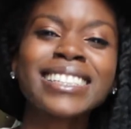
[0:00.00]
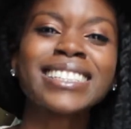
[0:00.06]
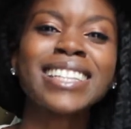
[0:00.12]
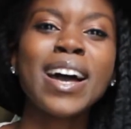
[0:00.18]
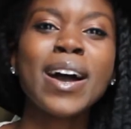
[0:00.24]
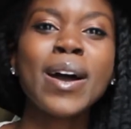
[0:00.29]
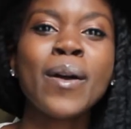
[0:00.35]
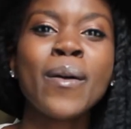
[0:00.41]

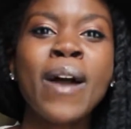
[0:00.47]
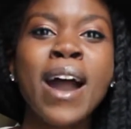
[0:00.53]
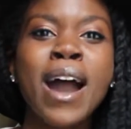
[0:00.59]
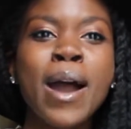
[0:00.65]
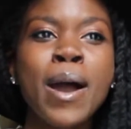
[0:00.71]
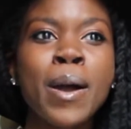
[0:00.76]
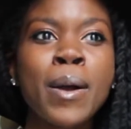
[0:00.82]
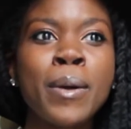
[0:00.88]
so
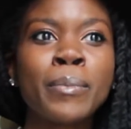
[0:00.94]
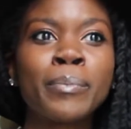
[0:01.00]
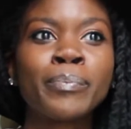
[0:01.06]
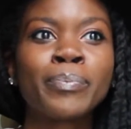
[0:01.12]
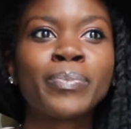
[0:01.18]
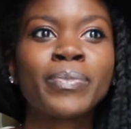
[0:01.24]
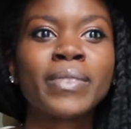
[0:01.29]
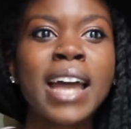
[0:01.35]

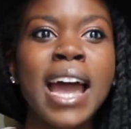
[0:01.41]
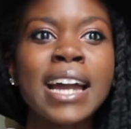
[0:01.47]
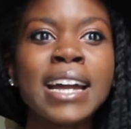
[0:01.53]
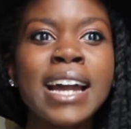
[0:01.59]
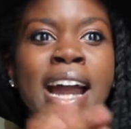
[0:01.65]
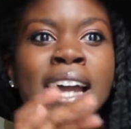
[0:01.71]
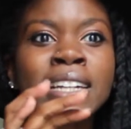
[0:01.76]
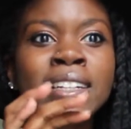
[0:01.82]
um, I
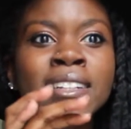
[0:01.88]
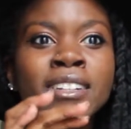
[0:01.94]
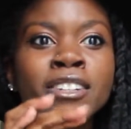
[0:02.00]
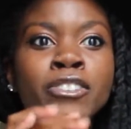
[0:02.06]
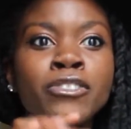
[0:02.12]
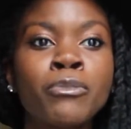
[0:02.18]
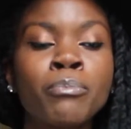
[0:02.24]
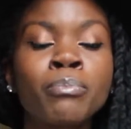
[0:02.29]
kind
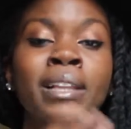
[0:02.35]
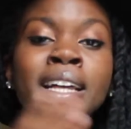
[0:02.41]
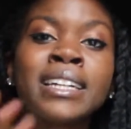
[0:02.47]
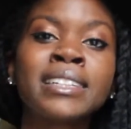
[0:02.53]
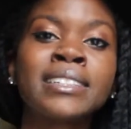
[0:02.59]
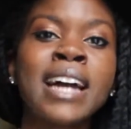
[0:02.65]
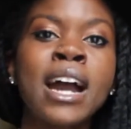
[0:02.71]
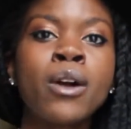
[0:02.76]
of
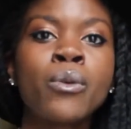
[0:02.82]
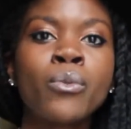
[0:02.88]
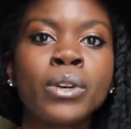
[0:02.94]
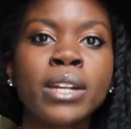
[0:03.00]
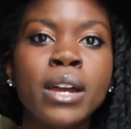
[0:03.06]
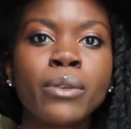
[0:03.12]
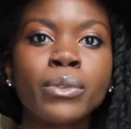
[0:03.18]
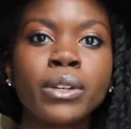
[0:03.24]
planned out
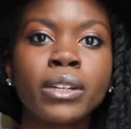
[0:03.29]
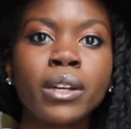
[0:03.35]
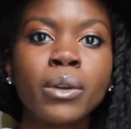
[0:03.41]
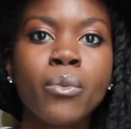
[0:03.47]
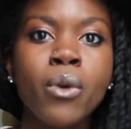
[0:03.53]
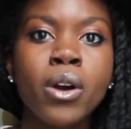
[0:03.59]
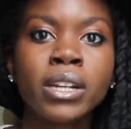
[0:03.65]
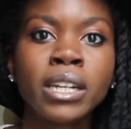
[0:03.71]
what I really
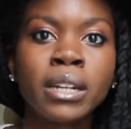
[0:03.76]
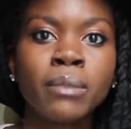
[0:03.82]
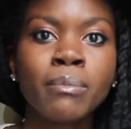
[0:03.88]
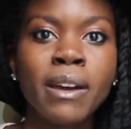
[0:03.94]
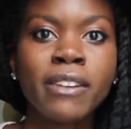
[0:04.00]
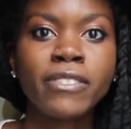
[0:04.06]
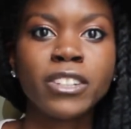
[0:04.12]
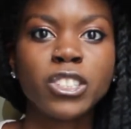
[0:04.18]
wanted
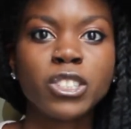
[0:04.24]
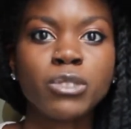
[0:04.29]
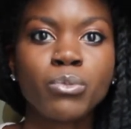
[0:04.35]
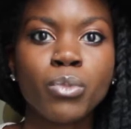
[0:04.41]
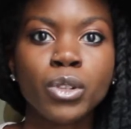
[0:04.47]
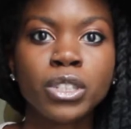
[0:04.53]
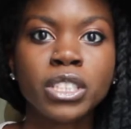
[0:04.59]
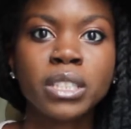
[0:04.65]
my vision
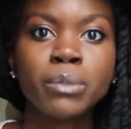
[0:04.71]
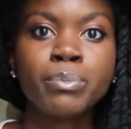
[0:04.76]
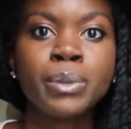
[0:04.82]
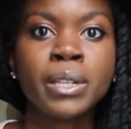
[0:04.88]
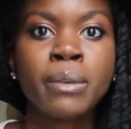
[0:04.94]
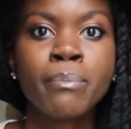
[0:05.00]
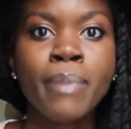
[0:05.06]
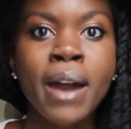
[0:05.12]
board to
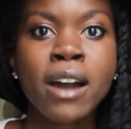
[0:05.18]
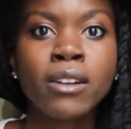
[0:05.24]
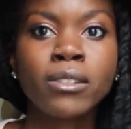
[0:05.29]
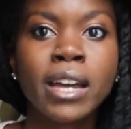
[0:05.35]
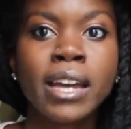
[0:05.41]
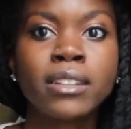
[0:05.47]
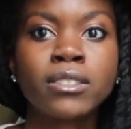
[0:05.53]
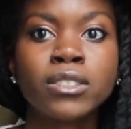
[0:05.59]
be
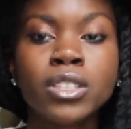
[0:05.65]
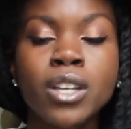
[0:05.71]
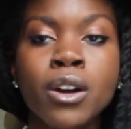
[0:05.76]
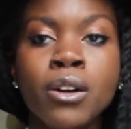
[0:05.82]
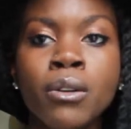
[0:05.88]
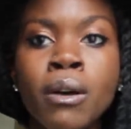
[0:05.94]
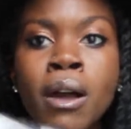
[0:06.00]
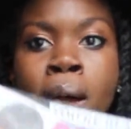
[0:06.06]
about. And
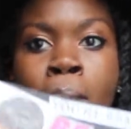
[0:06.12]
so